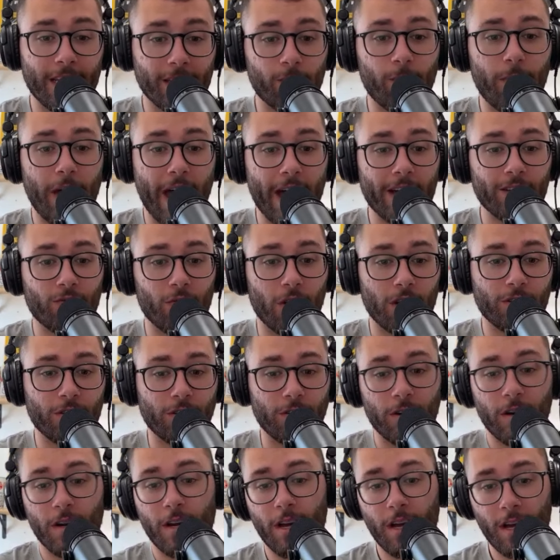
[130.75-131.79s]
as a pass
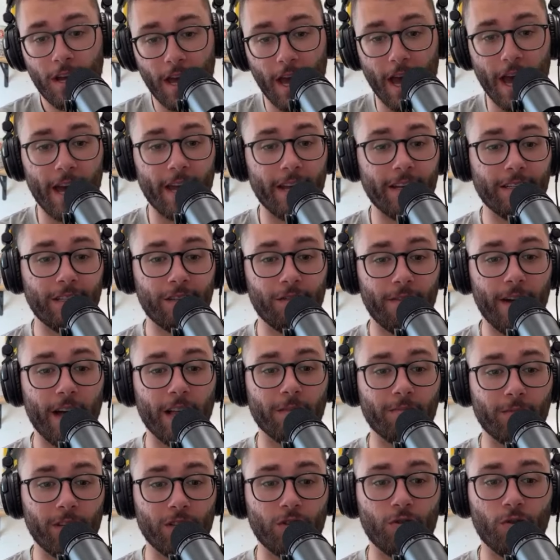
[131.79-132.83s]
rusher and
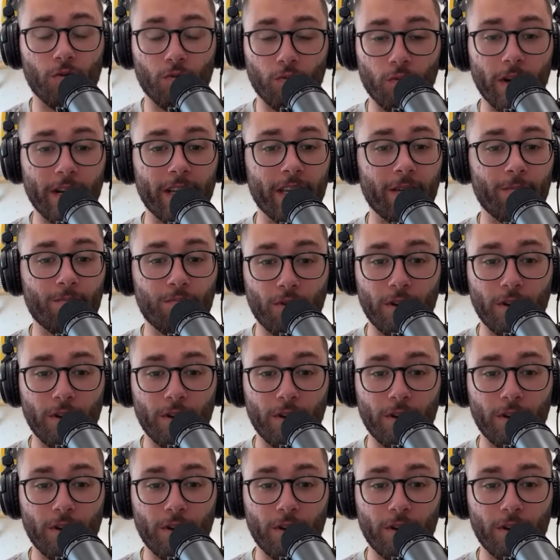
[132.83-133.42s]
developed into a really,